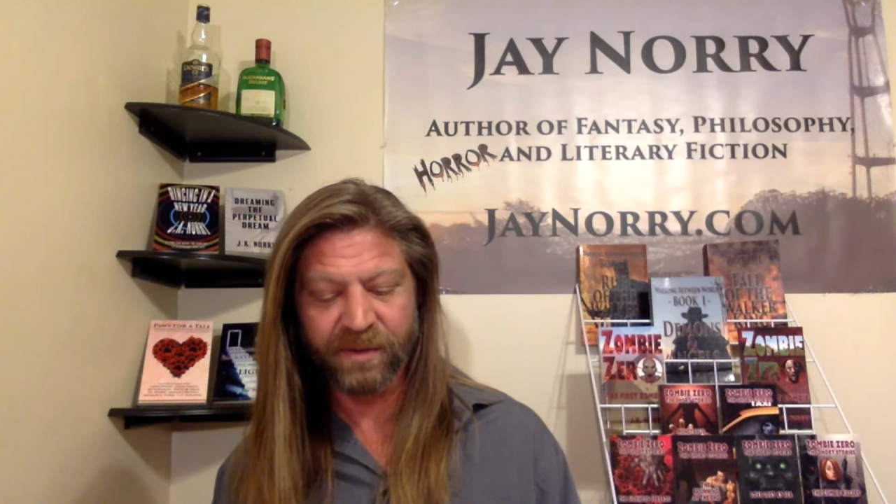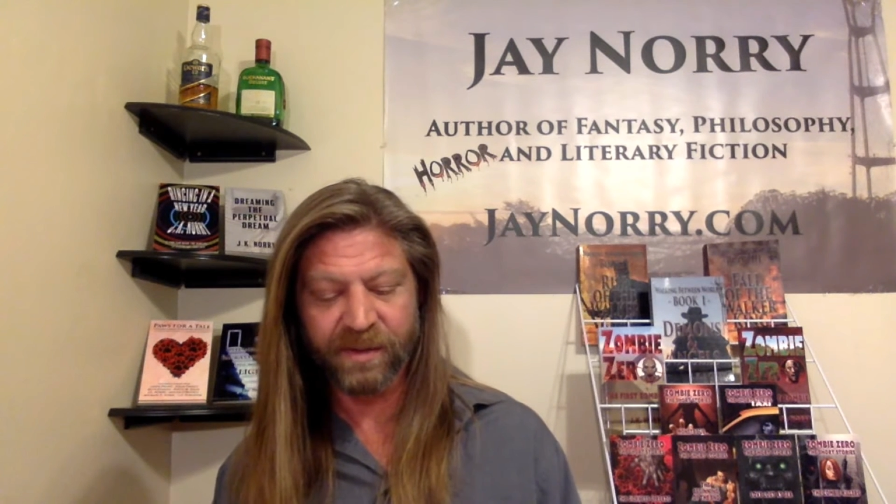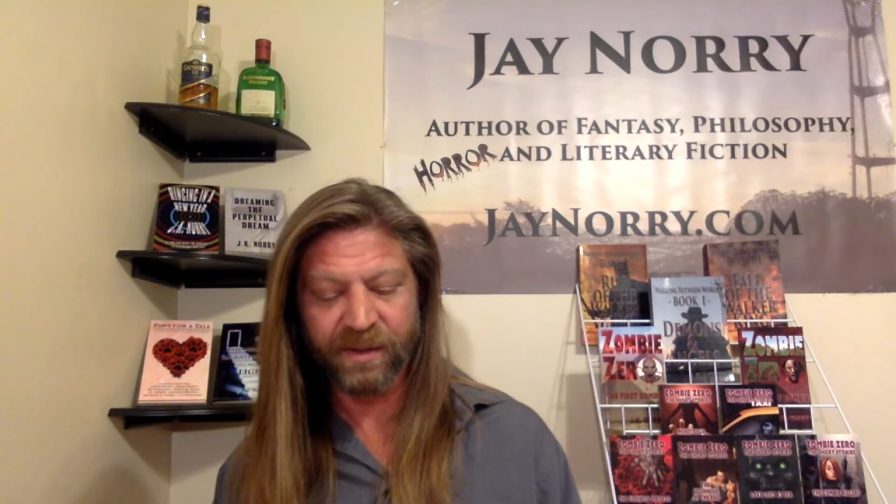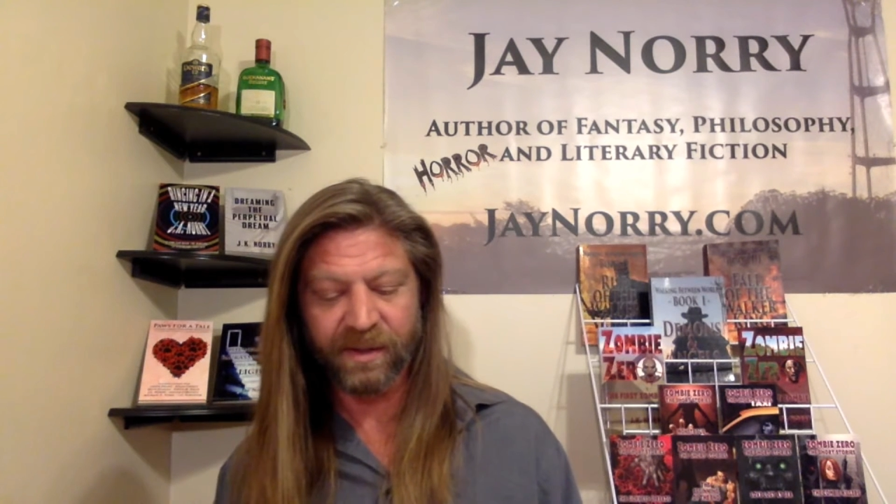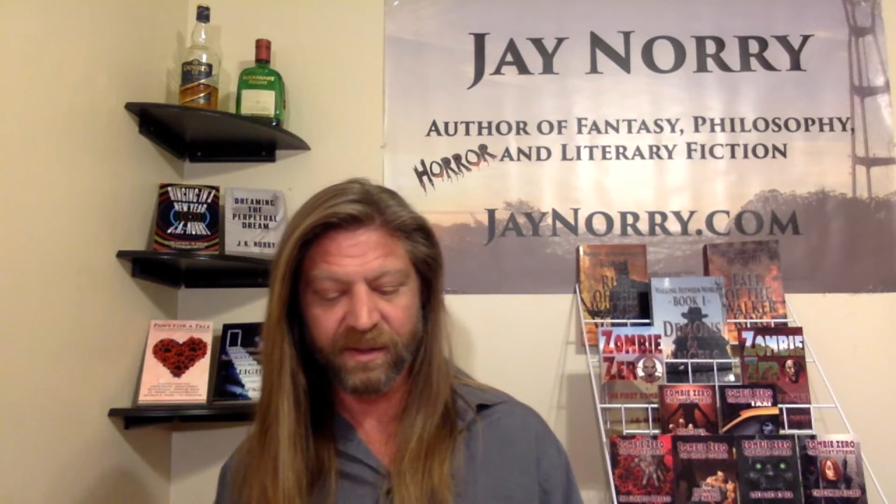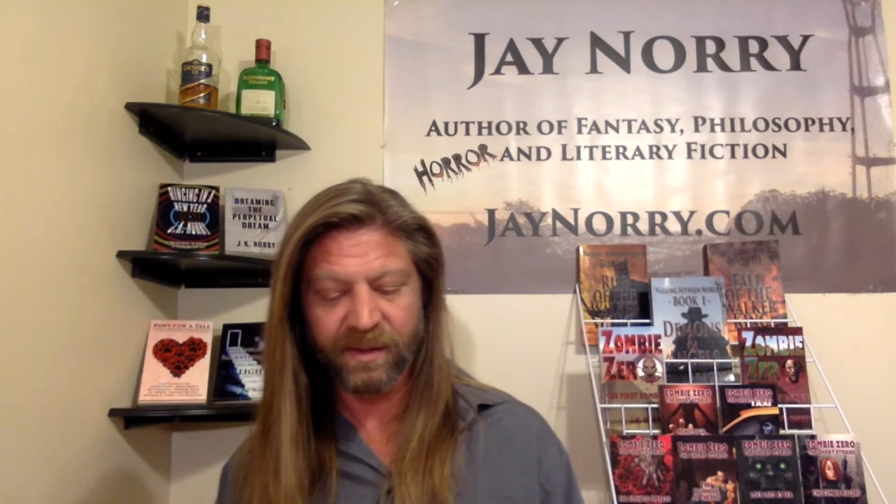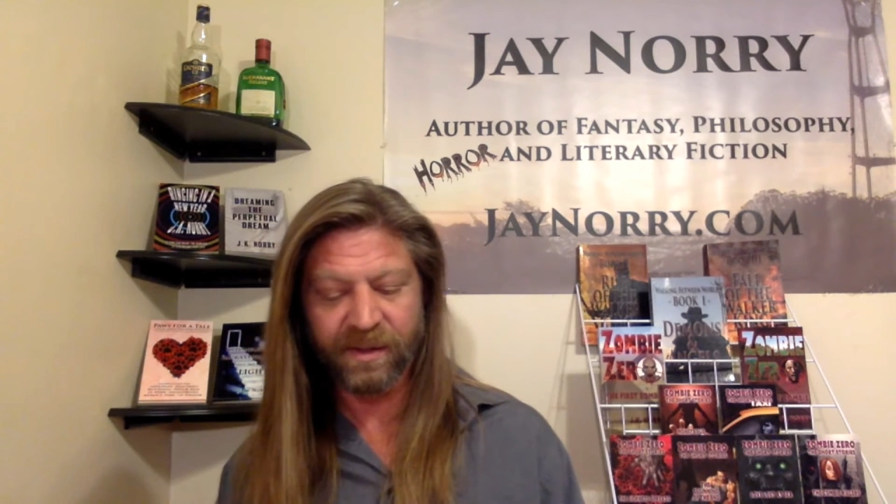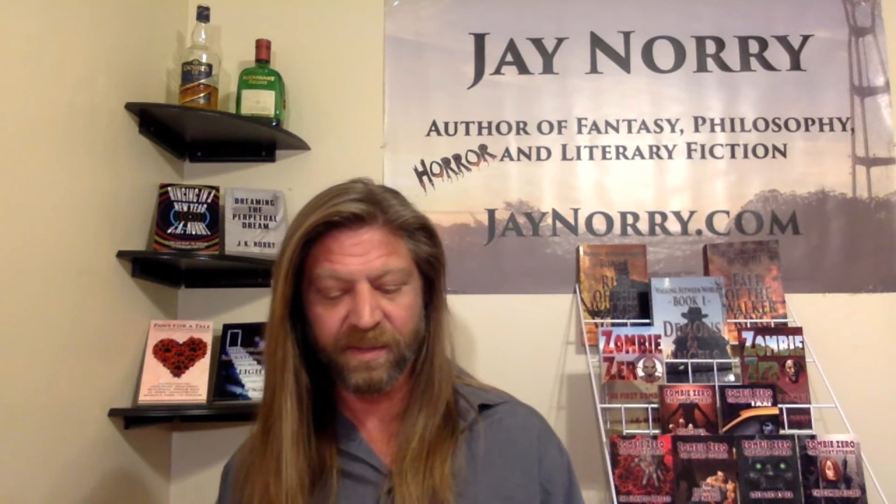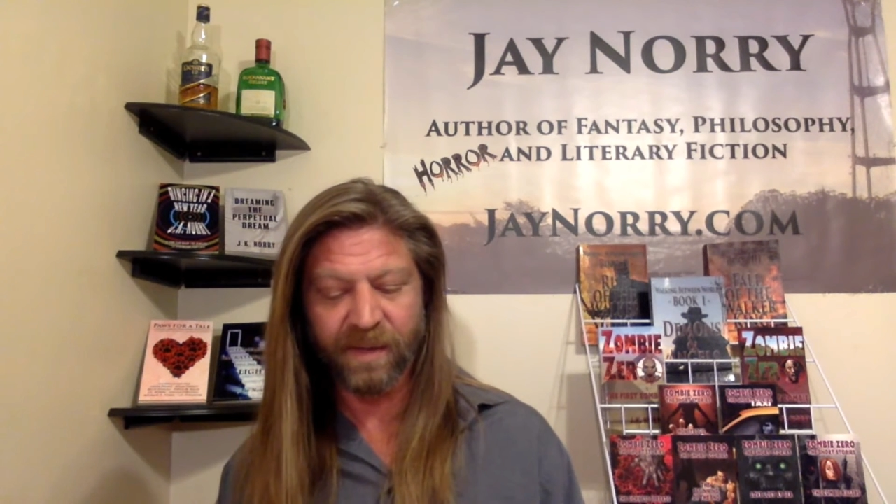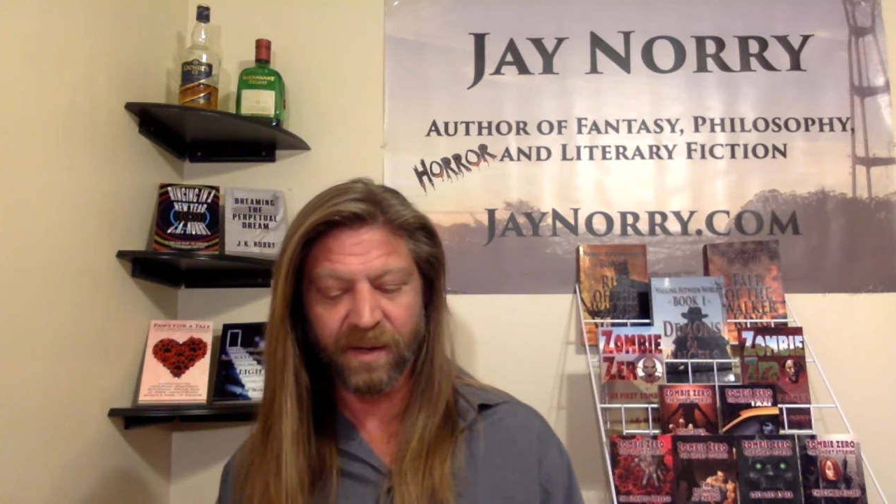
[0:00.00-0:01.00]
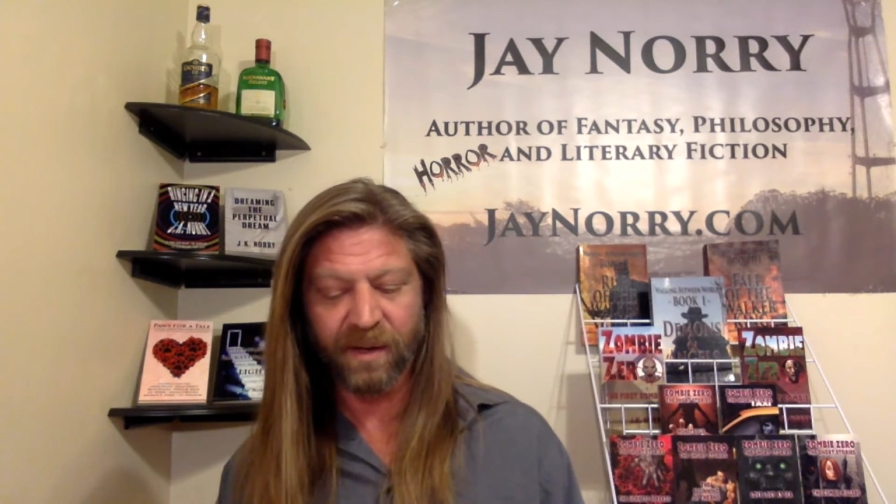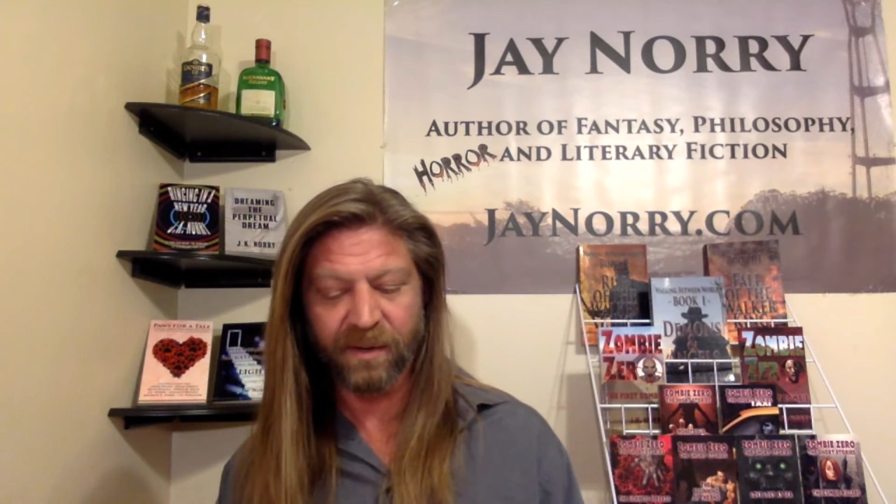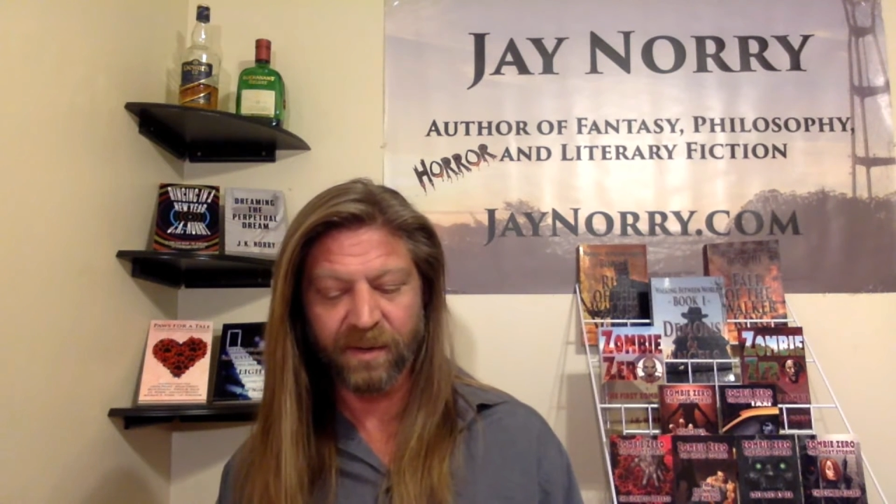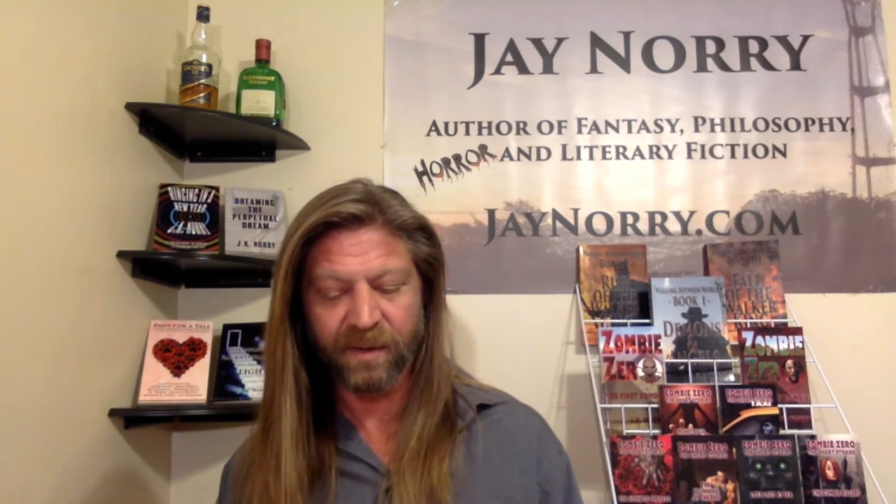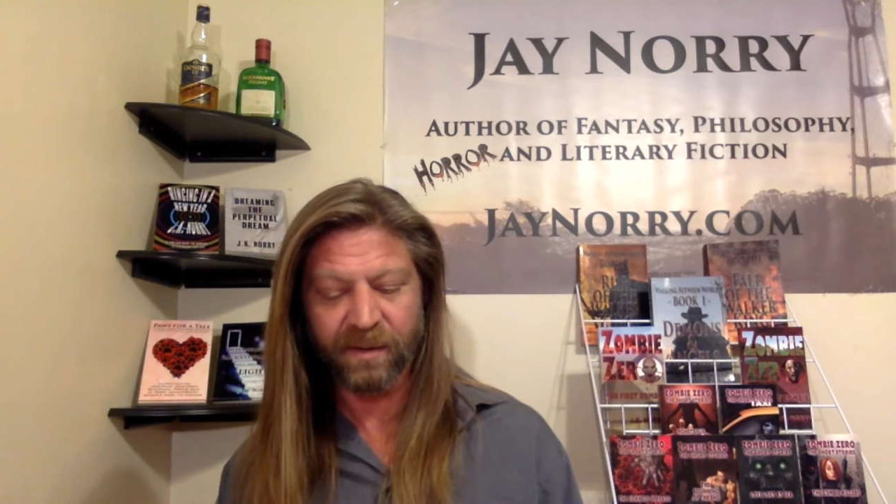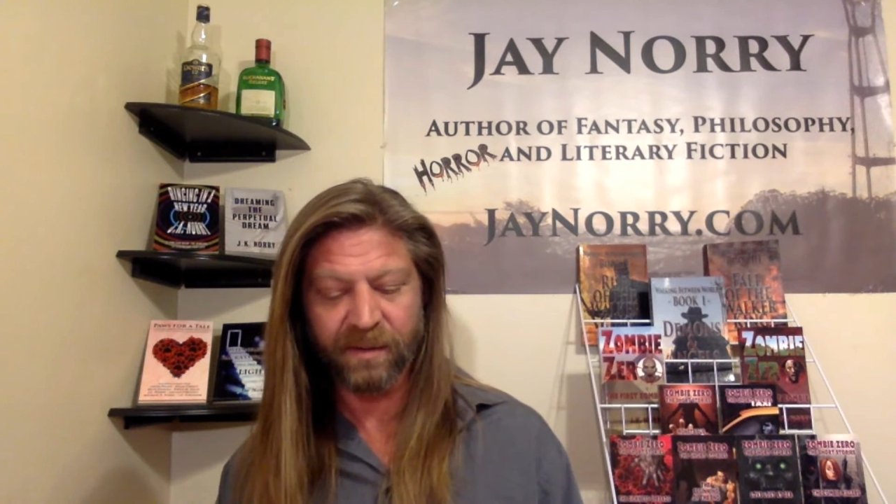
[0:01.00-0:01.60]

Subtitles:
as he licked at the spot hungrily.